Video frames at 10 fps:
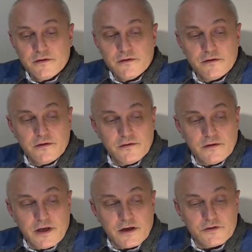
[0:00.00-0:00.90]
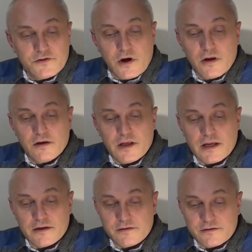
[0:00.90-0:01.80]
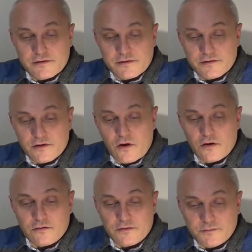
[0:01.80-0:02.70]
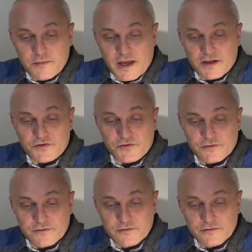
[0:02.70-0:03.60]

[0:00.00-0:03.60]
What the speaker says: like John Lennon's song, Imagine.